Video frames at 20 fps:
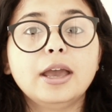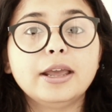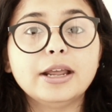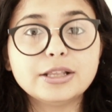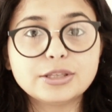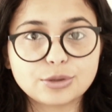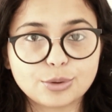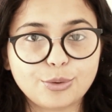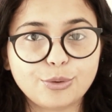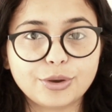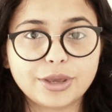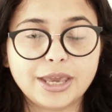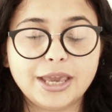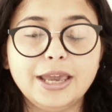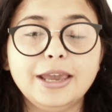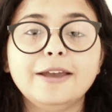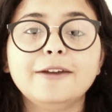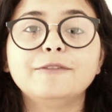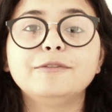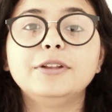It's
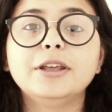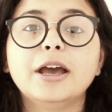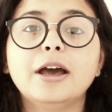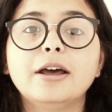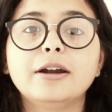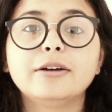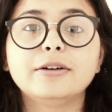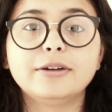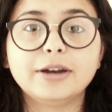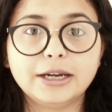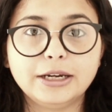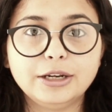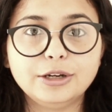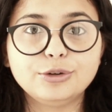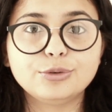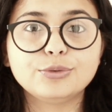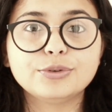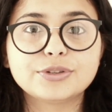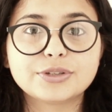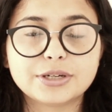okay if they are ready
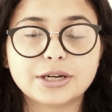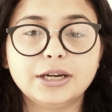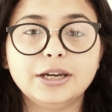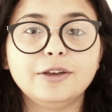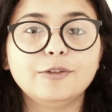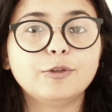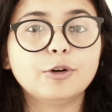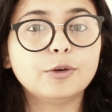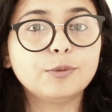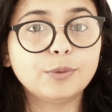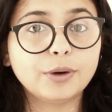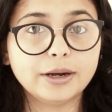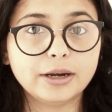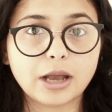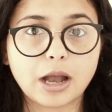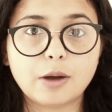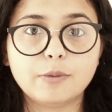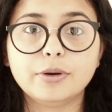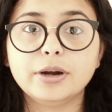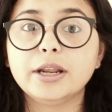to study for 1
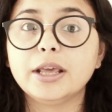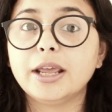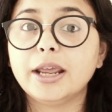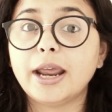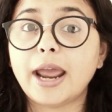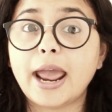hour,